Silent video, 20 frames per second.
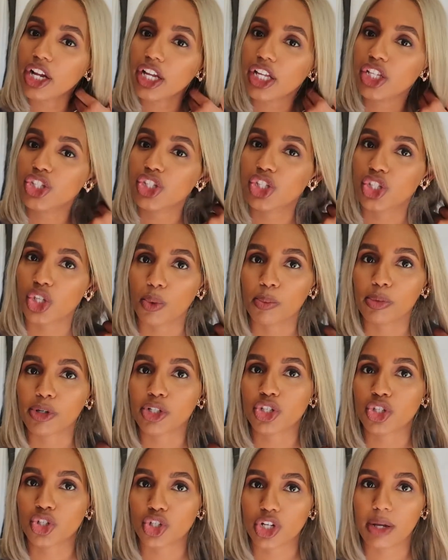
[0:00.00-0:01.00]
is super
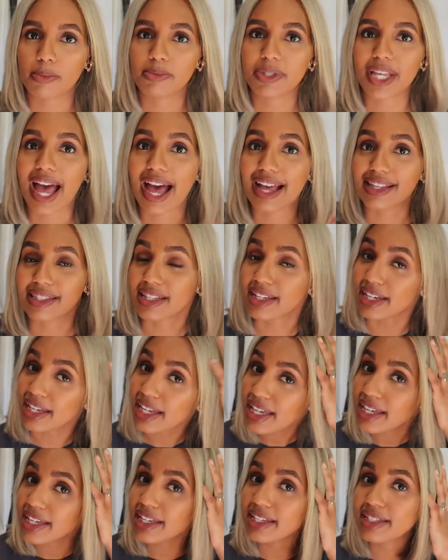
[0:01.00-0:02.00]
stripped as it
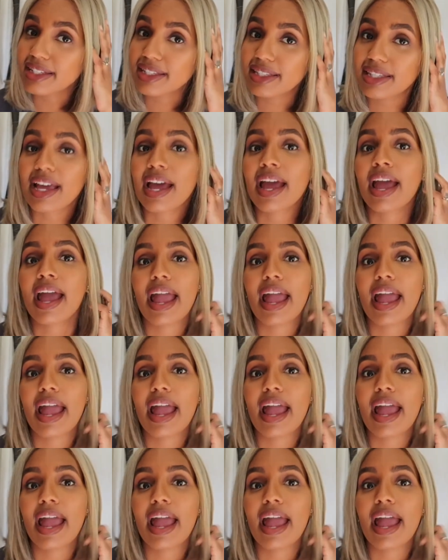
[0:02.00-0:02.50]
is,